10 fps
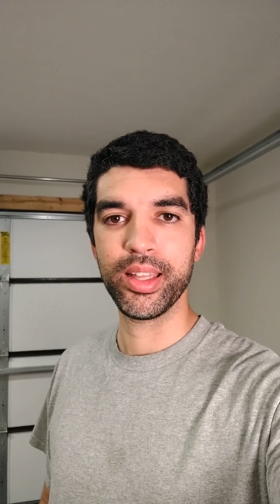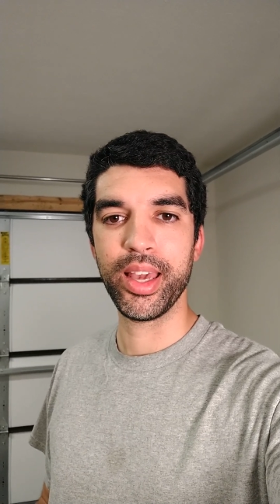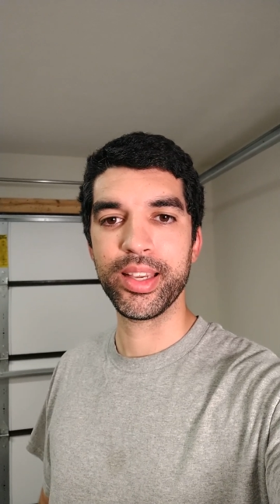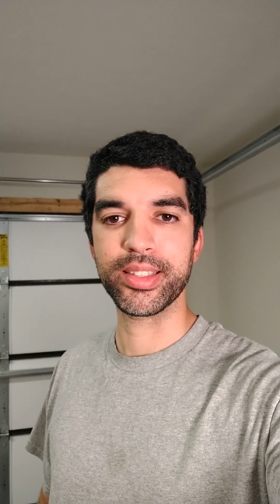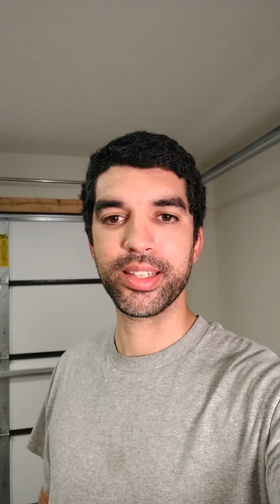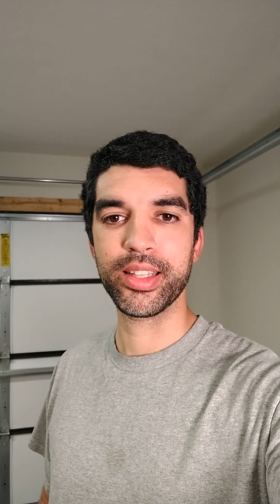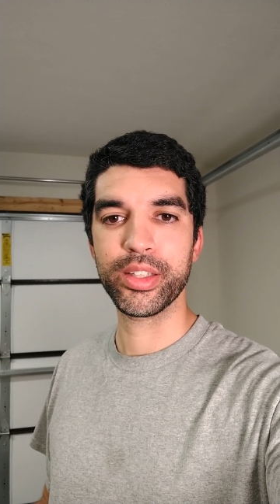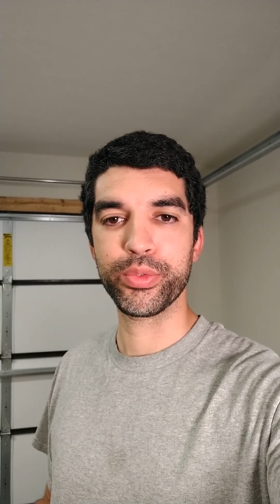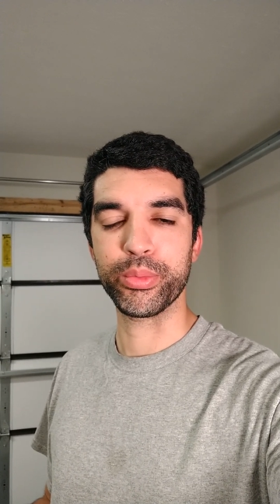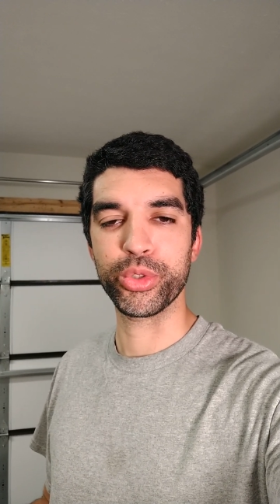Hey, it's
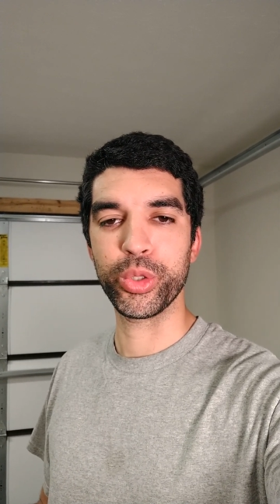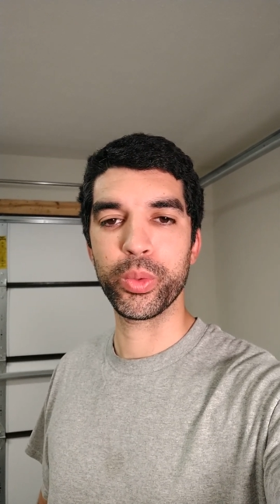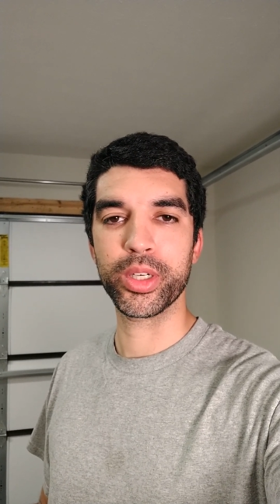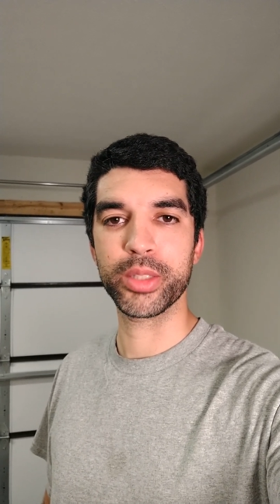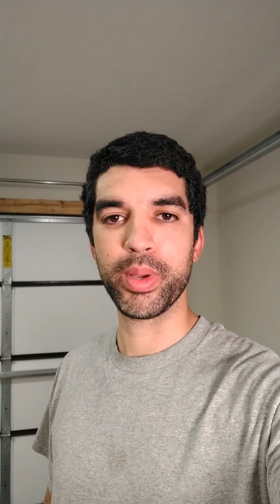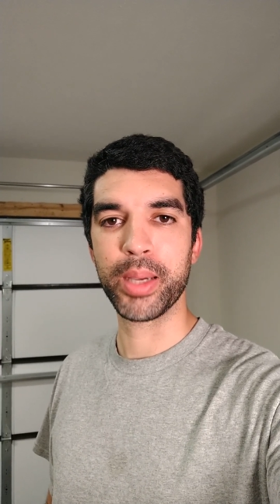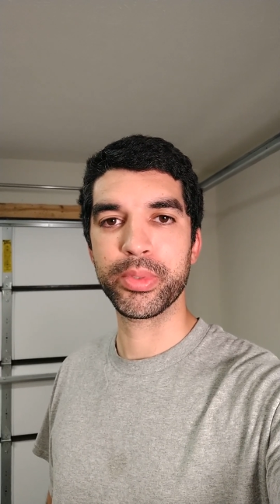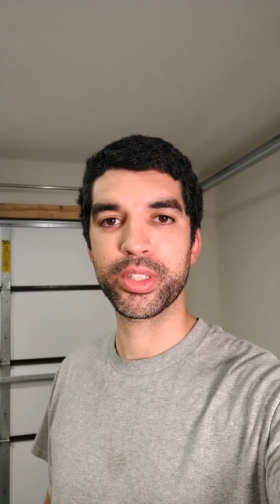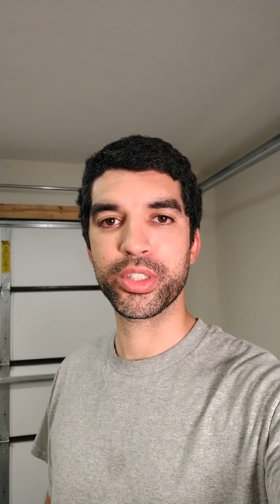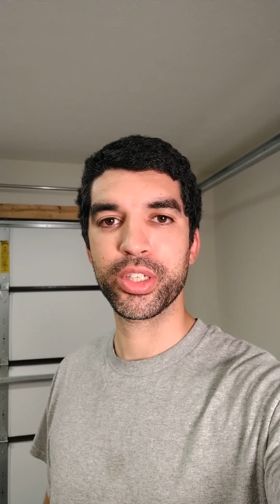Nathan from True Words
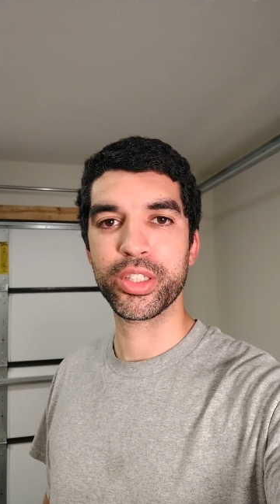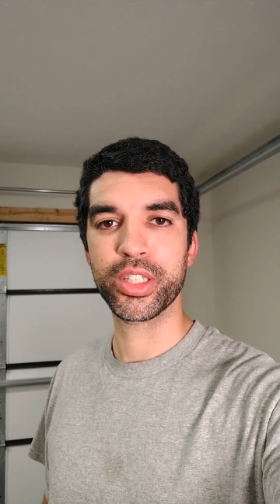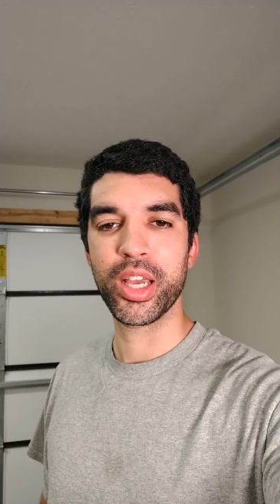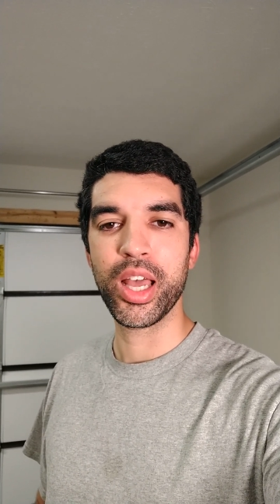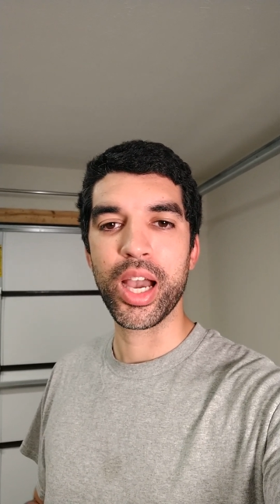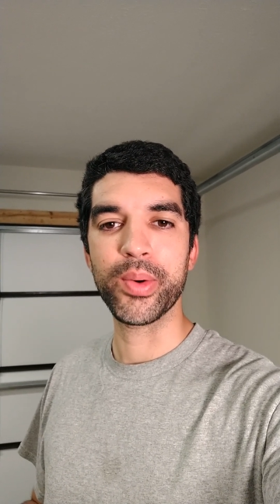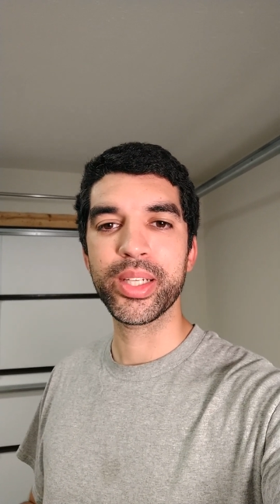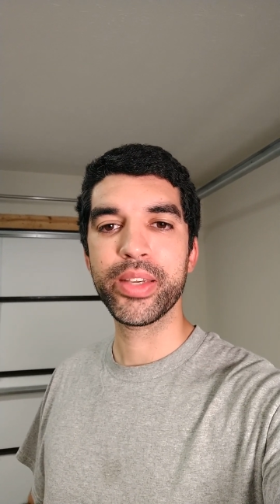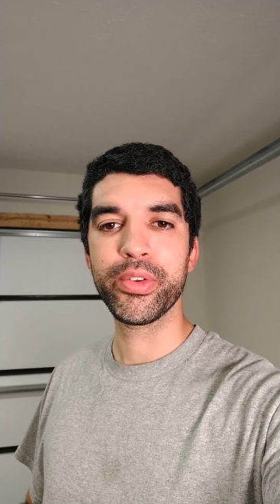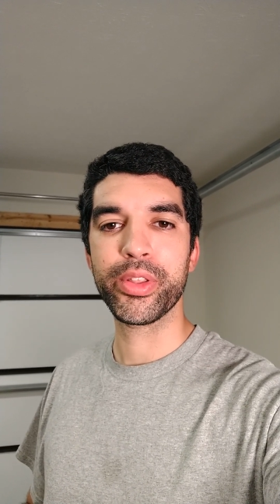Baptist Church. I
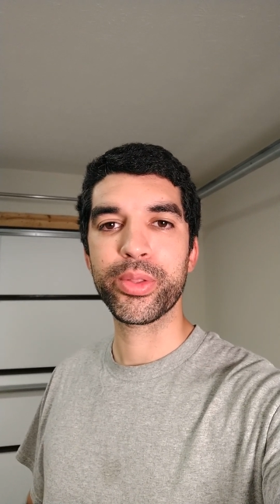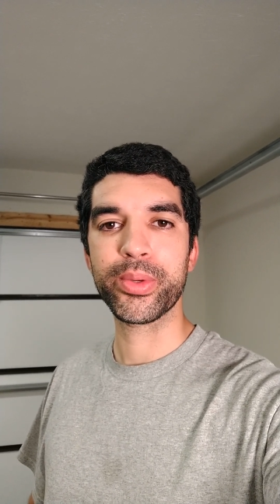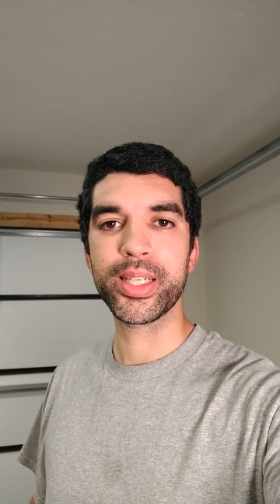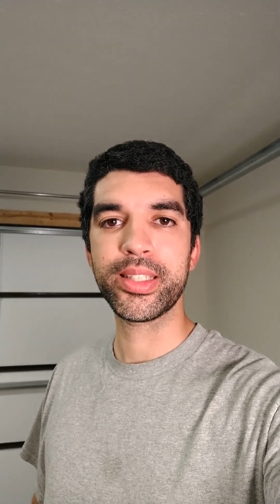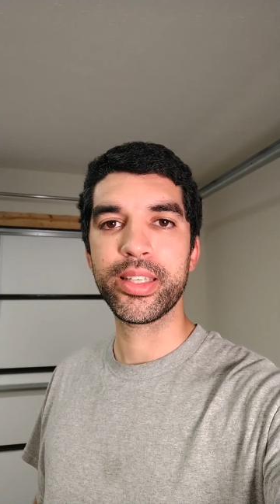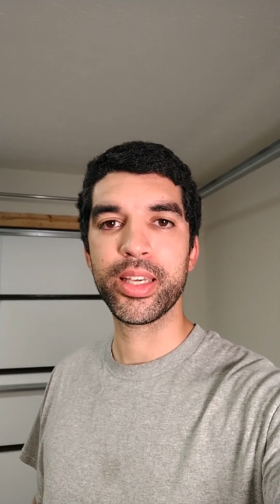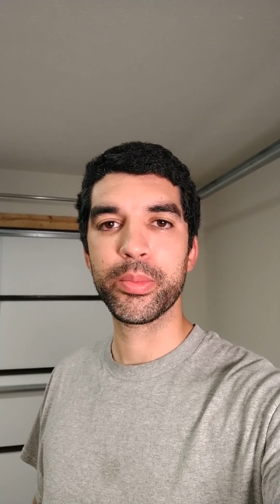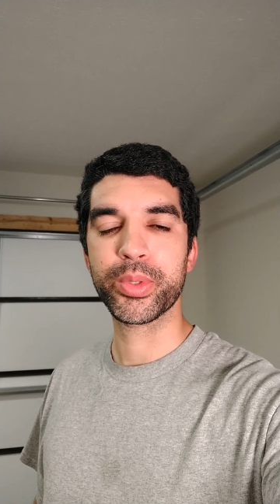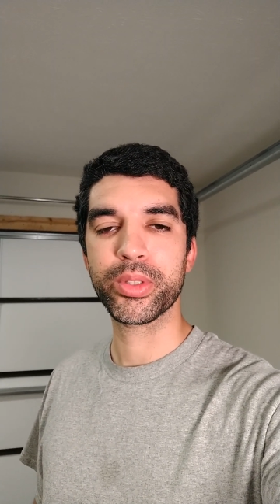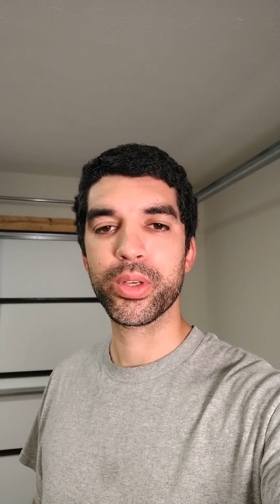want to give you three
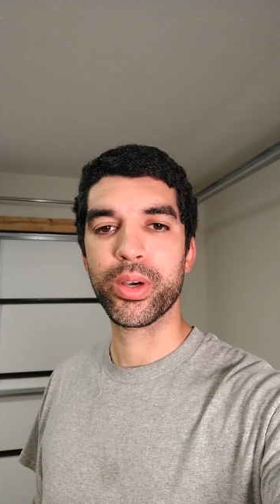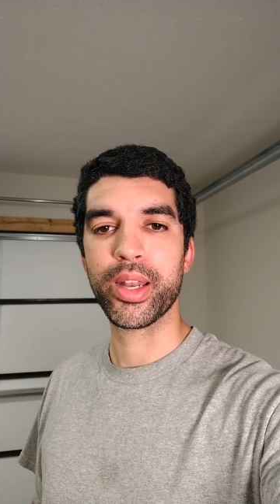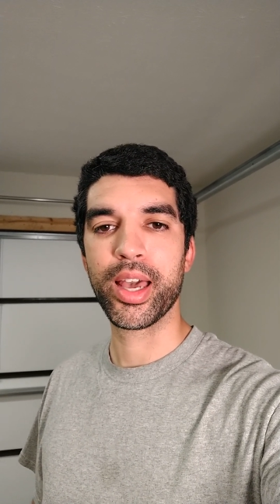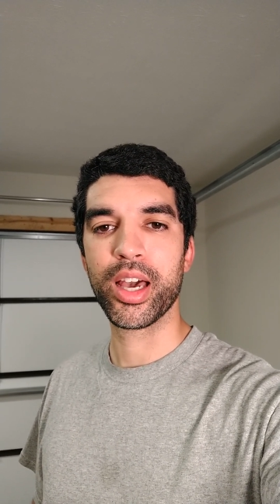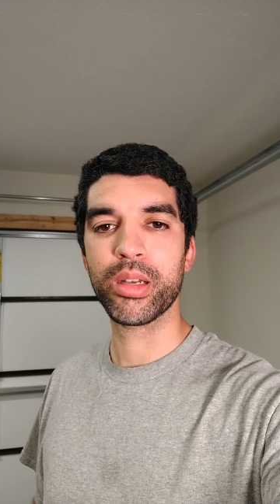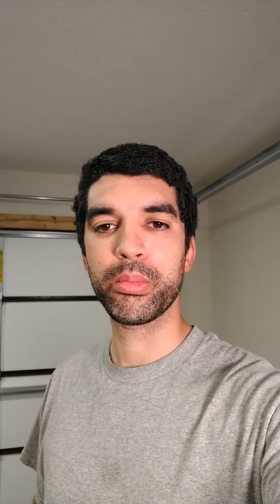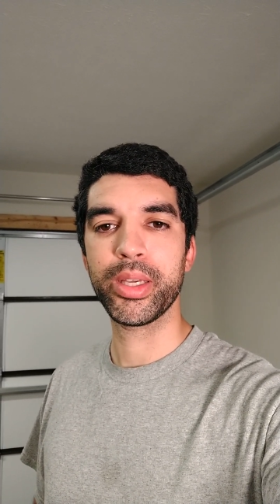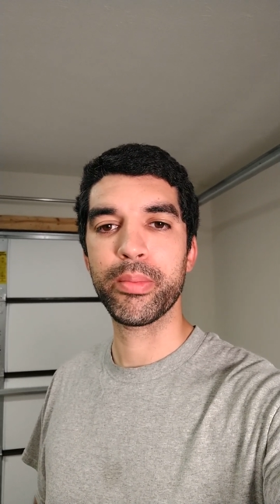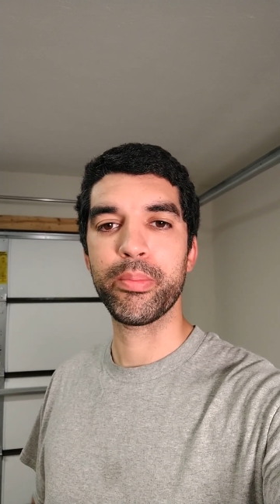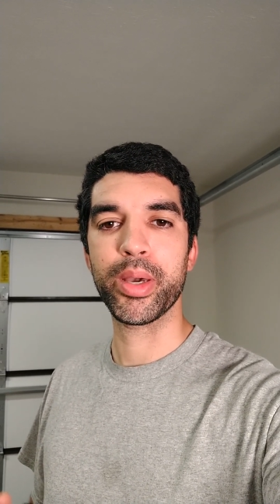tips on how to
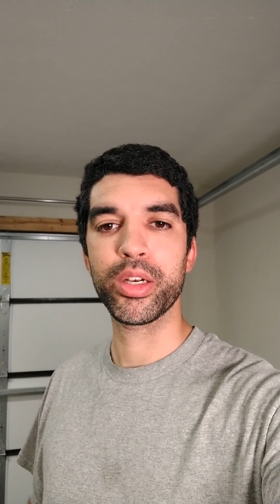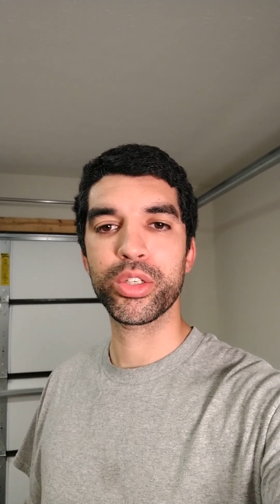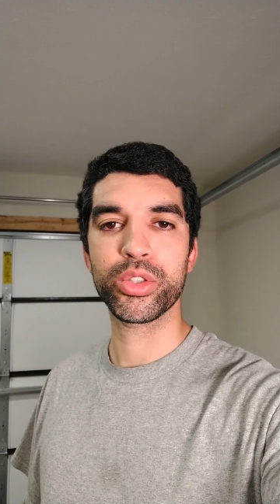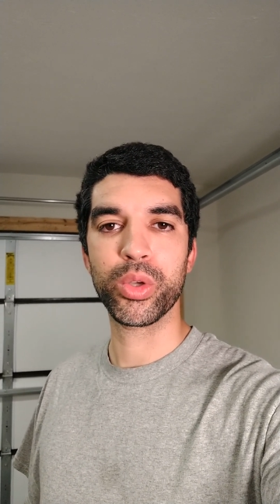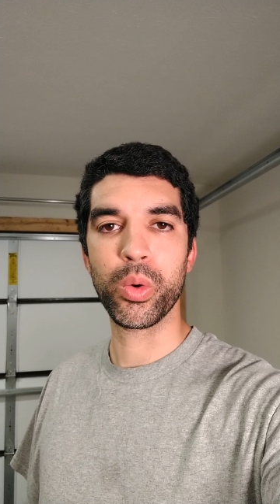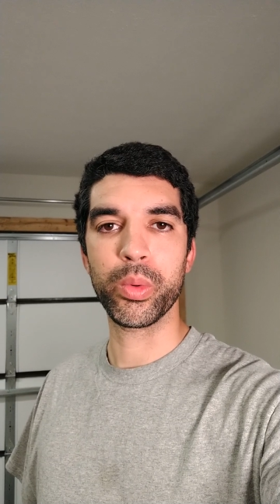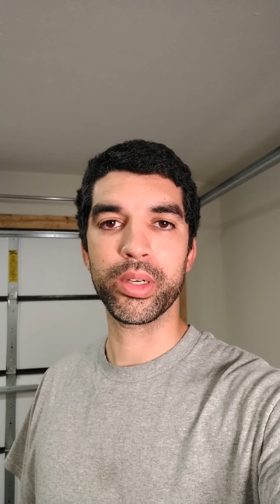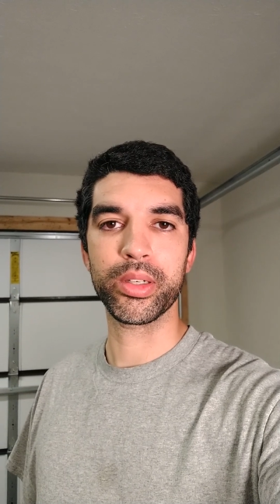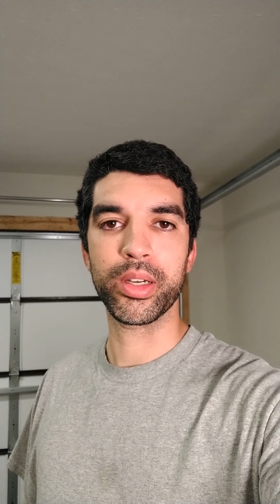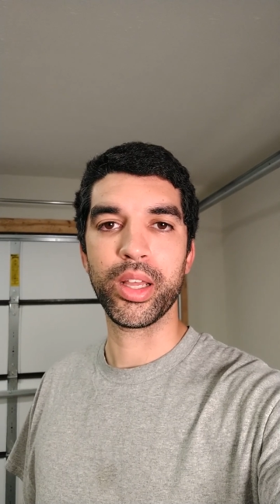be a better soul
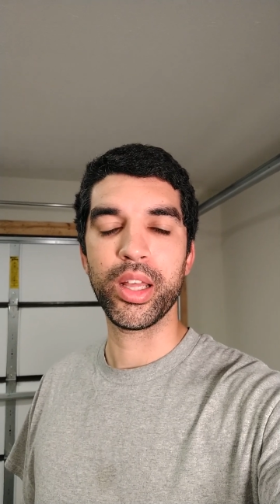winner.